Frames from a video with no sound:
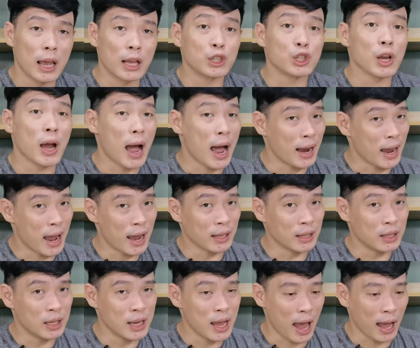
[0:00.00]

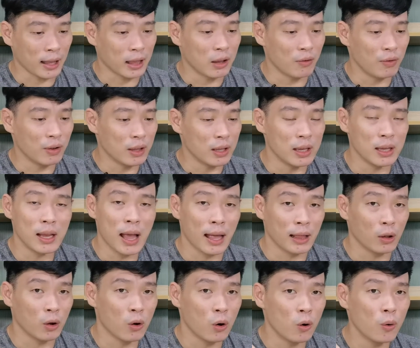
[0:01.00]
HIIT activity
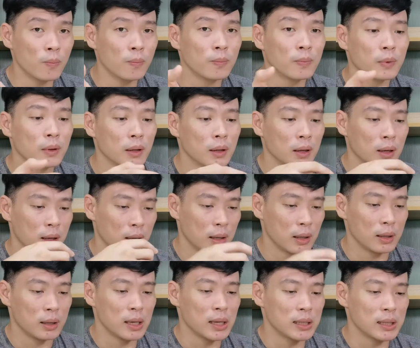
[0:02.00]
at home,
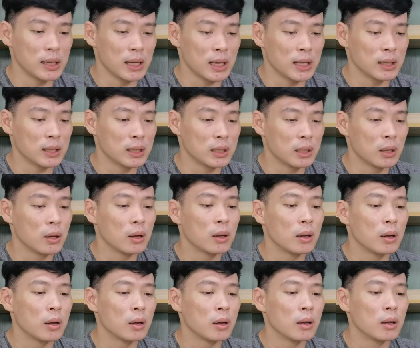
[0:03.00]
this is
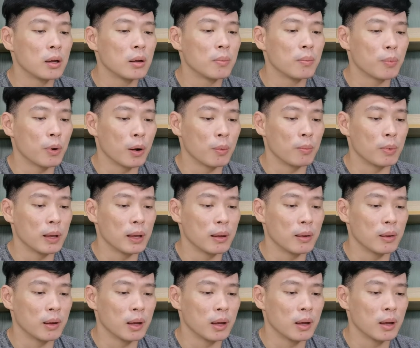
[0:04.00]

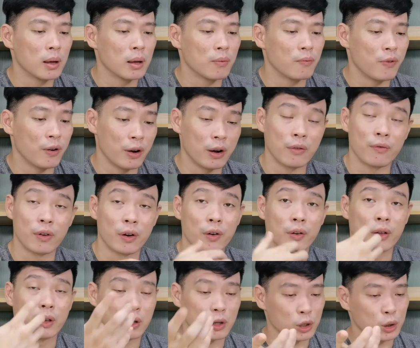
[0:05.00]
probably
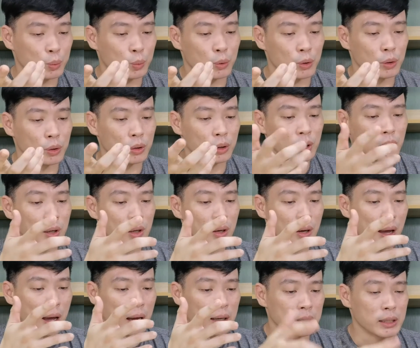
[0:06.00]
very useful
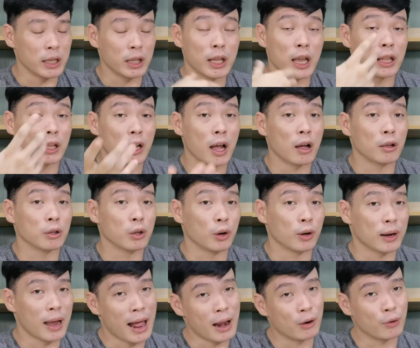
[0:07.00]
as it can count
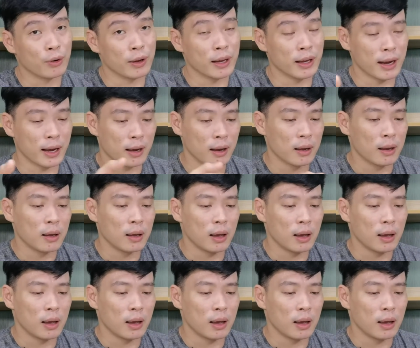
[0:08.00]
your calorie